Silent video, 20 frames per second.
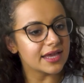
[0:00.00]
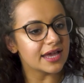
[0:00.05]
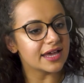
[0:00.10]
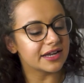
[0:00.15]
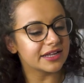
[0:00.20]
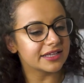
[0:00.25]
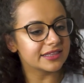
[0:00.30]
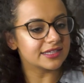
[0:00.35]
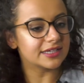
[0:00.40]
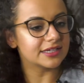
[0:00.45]
Yeah,
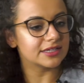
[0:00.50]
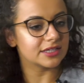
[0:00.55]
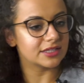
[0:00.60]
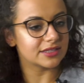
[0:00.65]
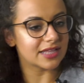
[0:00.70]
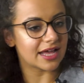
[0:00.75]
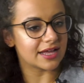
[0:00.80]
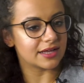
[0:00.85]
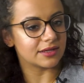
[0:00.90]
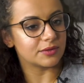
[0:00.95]
and I think
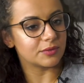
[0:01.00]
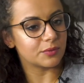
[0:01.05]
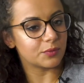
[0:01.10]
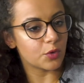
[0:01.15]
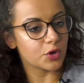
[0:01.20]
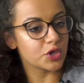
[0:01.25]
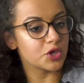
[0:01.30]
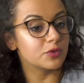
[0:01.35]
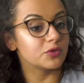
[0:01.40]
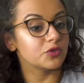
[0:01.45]
that
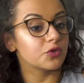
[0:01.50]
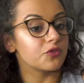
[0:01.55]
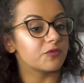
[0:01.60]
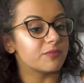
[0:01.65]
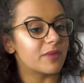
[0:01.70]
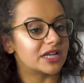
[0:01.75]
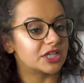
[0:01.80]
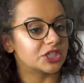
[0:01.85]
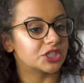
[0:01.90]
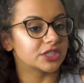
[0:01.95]
what you sort
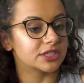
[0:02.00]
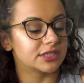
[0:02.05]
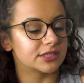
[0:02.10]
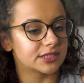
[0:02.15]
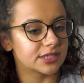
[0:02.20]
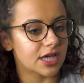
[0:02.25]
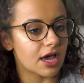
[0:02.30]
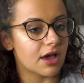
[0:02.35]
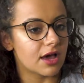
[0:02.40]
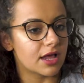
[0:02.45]
of
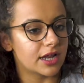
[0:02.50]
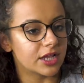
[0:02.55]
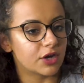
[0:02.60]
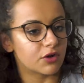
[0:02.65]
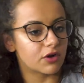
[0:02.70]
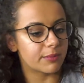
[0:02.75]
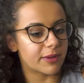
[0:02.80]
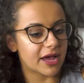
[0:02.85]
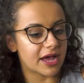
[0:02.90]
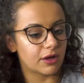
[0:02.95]
mentioned
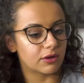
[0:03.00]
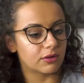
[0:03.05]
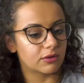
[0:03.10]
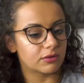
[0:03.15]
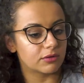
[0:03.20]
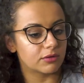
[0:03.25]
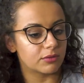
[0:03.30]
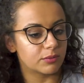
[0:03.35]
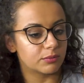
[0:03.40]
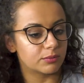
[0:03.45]
earlier about
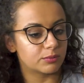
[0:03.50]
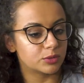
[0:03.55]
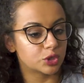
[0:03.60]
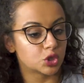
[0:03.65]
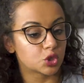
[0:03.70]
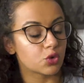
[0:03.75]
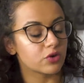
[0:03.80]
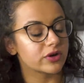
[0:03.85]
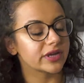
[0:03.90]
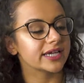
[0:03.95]

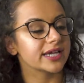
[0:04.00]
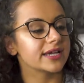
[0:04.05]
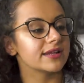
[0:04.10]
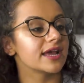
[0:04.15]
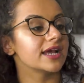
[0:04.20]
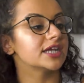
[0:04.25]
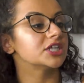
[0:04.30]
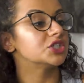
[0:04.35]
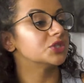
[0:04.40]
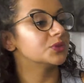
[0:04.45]
drawing
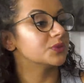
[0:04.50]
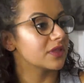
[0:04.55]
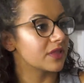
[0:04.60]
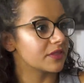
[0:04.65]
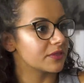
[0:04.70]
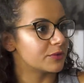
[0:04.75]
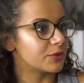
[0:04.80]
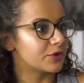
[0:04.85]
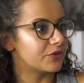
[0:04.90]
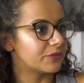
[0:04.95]
connections with
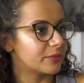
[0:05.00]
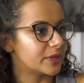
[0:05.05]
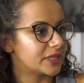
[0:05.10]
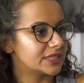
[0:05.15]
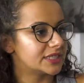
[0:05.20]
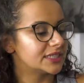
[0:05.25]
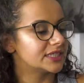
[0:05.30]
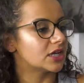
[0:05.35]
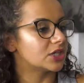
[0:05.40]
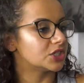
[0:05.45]
other
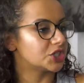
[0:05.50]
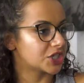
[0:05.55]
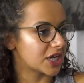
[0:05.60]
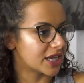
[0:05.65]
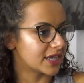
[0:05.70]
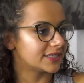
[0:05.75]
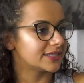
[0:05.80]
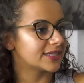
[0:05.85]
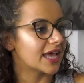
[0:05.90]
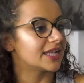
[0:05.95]
movements, such
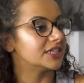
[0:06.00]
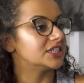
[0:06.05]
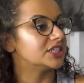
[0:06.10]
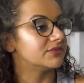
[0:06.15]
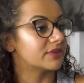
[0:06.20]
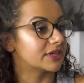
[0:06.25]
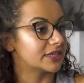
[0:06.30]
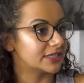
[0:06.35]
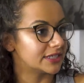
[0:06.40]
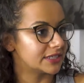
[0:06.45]
as
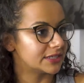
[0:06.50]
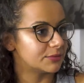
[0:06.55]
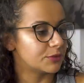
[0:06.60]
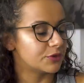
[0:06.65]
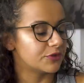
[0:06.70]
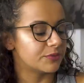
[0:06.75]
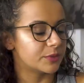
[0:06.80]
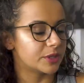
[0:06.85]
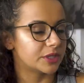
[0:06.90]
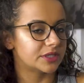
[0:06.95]
anti-racist
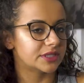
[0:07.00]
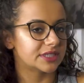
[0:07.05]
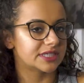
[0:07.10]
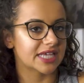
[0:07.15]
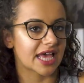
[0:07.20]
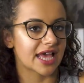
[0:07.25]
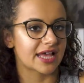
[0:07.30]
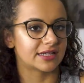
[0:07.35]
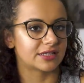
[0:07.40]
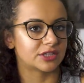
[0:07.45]

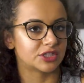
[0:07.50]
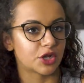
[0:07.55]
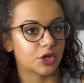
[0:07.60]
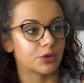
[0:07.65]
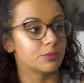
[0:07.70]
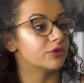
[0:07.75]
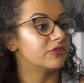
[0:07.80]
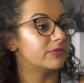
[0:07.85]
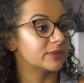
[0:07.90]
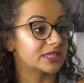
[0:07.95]
movements and, you
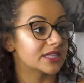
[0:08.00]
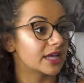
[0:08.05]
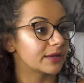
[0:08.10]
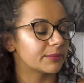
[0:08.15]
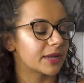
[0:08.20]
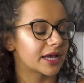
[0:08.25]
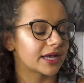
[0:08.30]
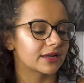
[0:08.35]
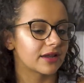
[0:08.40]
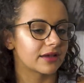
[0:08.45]
know, movements
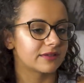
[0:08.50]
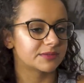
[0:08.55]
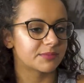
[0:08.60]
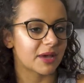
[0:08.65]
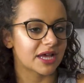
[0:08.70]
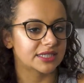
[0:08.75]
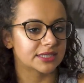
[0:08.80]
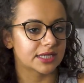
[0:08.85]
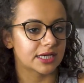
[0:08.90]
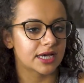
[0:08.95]
like Black Lives
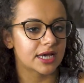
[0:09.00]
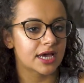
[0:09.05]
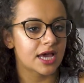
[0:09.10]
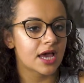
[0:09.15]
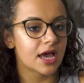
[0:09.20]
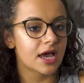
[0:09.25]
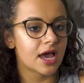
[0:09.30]
Matter,